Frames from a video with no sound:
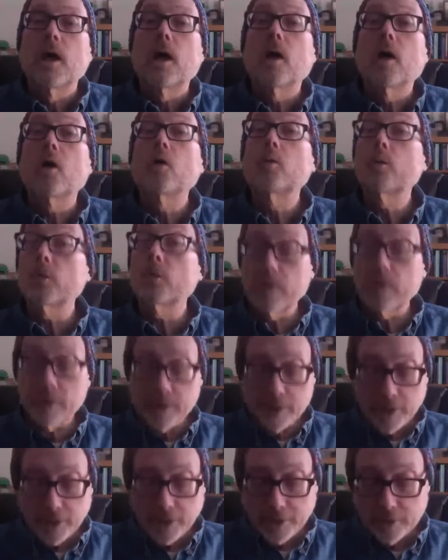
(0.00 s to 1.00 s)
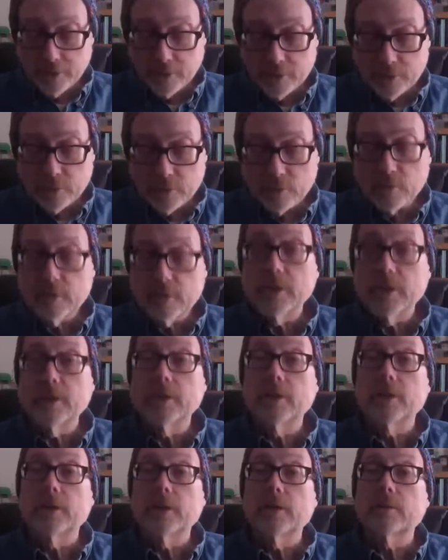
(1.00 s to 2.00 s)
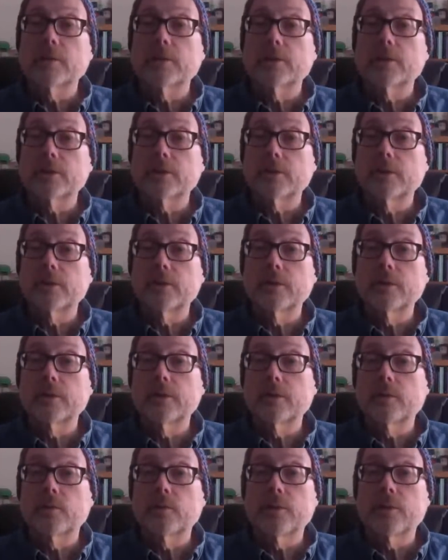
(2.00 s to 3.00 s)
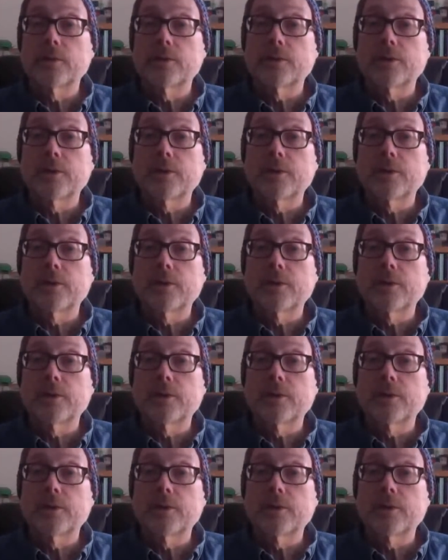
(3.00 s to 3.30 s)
Oh, Marie, I agree. It would look good with